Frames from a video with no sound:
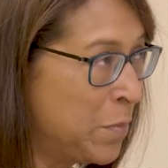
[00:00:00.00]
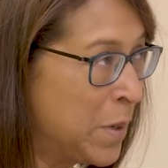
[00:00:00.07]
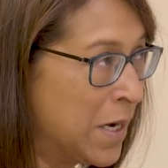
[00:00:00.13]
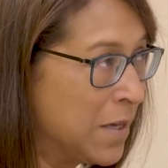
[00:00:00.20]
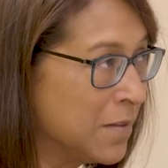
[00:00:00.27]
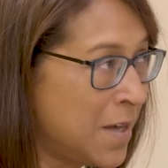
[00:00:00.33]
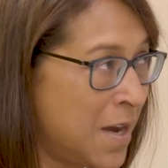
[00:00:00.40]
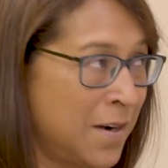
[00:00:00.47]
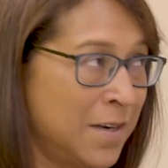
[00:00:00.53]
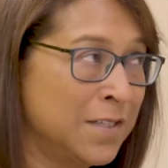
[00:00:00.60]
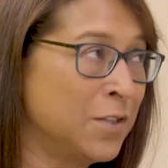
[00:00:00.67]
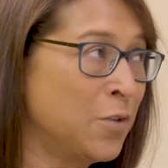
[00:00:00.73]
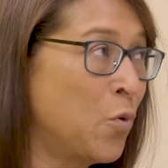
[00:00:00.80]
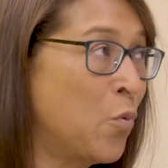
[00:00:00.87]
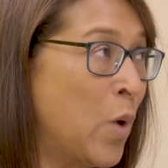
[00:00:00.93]
but that
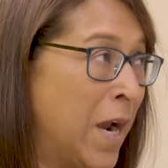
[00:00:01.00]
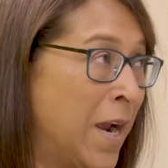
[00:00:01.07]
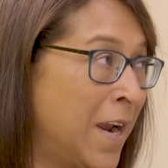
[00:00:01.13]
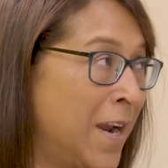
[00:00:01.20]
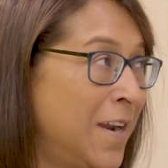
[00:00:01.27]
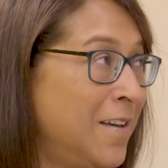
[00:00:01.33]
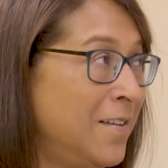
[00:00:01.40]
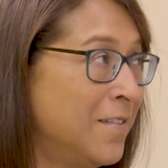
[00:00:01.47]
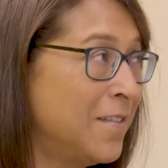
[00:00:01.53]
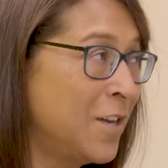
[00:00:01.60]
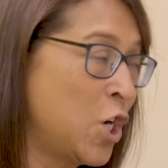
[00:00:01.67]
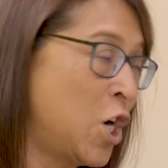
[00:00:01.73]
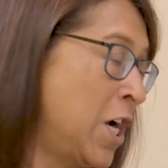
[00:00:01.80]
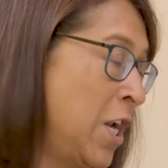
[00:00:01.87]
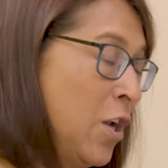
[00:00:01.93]
is the way
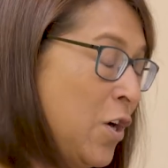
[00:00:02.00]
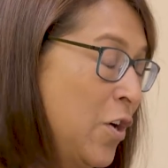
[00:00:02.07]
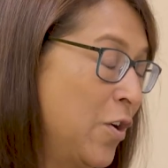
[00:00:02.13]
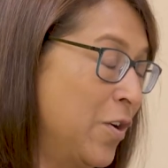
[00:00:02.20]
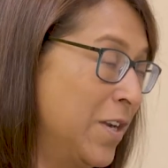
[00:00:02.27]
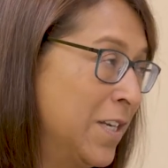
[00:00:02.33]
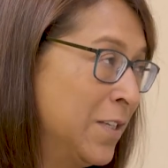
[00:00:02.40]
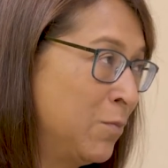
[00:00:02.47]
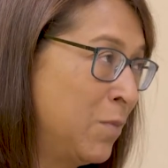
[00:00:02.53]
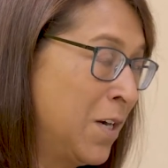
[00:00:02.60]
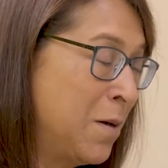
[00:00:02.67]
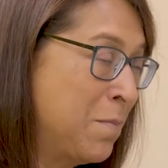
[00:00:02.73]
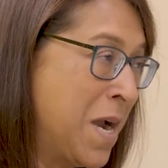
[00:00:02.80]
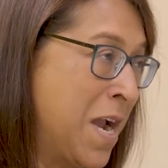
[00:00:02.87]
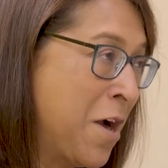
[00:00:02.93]
that I learn, is when
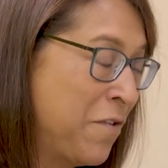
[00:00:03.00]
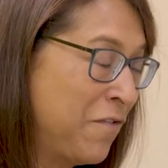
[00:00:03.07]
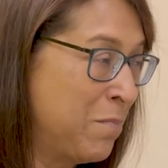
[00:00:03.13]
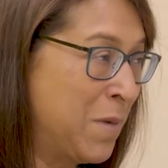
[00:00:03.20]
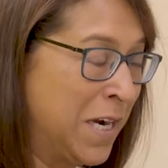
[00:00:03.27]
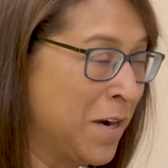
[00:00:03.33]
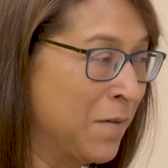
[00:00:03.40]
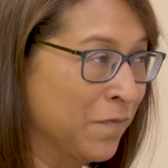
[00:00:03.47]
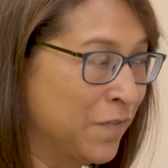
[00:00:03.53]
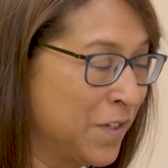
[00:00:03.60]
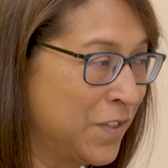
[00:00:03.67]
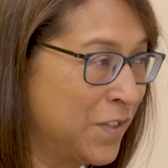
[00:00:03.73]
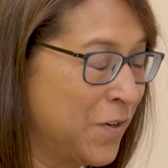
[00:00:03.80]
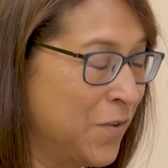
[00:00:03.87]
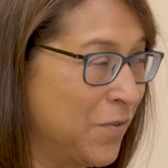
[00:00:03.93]
I'm out of my
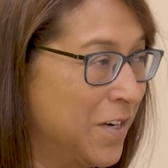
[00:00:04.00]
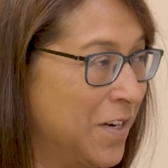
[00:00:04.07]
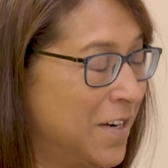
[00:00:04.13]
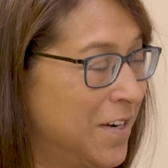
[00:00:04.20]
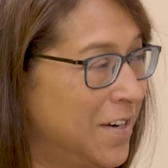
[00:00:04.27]
comfort zone.